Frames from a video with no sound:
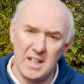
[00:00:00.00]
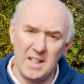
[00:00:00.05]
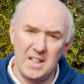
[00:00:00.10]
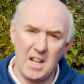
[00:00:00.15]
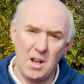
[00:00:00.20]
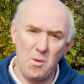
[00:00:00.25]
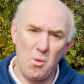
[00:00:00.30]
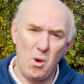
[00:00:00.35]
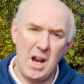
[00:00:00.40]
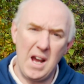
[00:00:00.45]

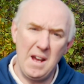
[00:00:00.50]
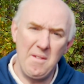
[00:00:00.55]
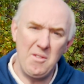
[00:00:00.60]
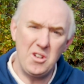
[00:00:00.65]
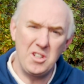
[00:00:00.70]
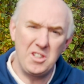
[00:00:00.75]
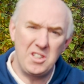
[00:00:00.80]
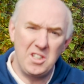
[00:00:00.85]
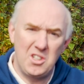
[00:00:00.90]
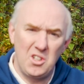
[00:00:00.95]
Now what I'm
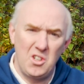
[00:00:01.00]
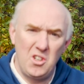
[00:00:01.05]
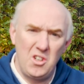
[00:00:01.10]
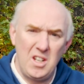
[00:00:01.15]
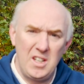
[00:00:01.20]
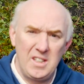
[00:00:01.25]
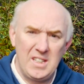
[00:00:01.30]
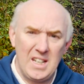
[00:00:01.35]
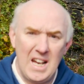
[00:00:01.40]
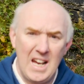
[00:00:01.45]
going to do
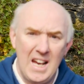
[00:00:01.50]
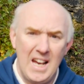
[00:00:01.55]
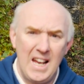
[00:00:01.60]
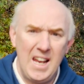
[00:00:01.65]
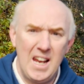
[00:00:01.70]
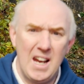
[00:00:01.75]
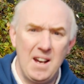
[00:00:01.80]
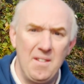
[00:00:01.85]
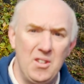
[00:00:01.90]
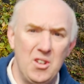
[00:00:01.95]
is I
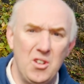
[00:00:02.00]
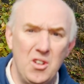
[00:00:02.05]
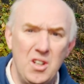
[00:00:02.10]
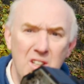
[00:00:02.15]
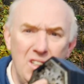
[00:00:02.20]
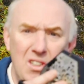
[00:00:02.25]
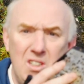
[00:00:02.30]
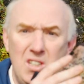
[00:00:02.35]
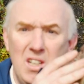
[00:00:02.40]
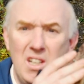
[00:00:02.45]
am
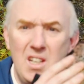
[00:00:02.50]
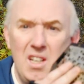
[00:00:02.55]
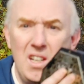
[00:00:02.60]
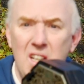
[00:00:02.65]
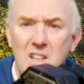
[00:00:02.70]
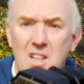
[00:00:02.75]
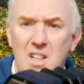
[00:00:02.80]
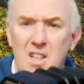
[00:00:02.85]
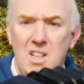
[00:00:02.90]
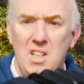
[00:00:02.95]
going to
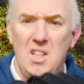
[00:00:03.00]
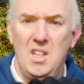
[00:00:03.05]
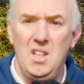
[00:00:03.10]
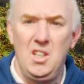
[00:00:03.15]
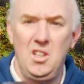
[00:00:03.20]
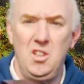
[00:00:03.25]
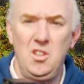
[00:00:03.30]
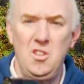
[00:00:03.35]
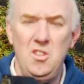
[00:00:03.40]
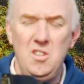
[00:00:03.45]

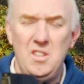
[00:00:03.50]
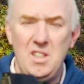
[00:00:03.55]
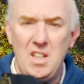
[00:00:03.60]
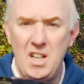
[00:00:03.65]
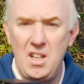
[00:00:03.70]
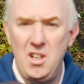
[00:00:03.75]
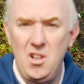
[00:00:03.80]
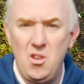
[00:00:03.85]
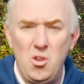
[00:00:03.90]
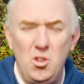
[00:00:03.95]
use
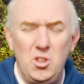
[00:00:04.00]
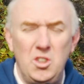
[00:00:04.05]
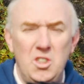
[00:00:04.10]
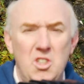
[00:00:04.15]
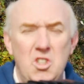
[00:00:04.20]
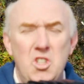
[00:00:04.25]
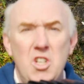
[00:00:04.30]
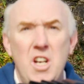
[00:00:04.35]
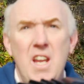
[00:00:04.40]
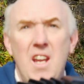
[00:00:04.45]
an
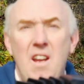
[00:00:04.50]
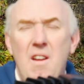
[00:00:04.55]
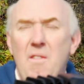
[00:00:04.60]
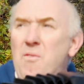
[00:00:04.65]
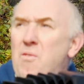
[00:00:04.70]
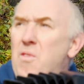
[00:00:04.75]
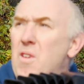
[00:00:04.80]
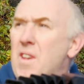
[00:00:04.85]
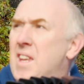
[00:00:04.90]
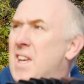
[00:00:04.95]
old trick
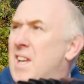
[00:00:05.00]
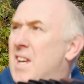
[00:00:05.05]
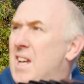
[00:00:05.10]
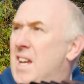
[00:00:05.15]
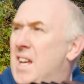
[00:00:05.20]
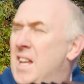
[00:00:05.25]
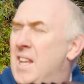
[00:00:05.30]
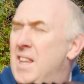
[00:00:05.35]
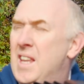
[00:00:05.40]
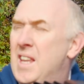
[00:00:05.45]
that, uh,